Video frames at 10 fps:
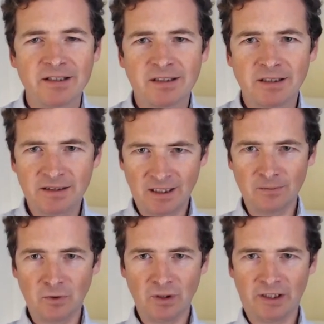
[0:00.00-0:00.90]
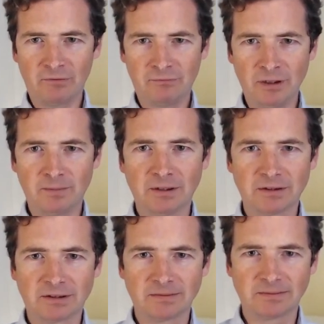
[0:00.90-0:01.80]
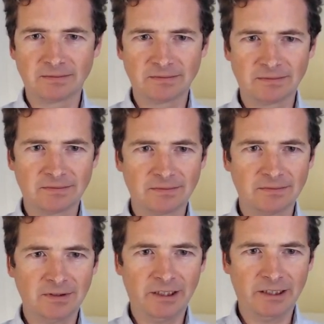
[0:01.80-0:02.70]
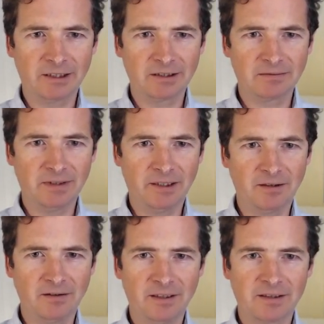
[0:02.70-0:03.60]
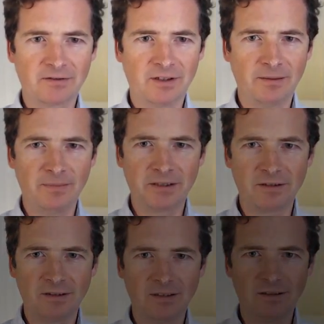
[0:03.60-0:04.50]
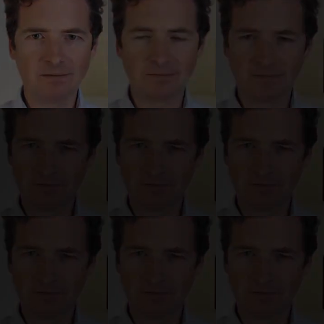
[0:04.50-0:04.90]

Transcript: then I suddenly sound more like a robot. Like, I don't know, let's try and imagine here.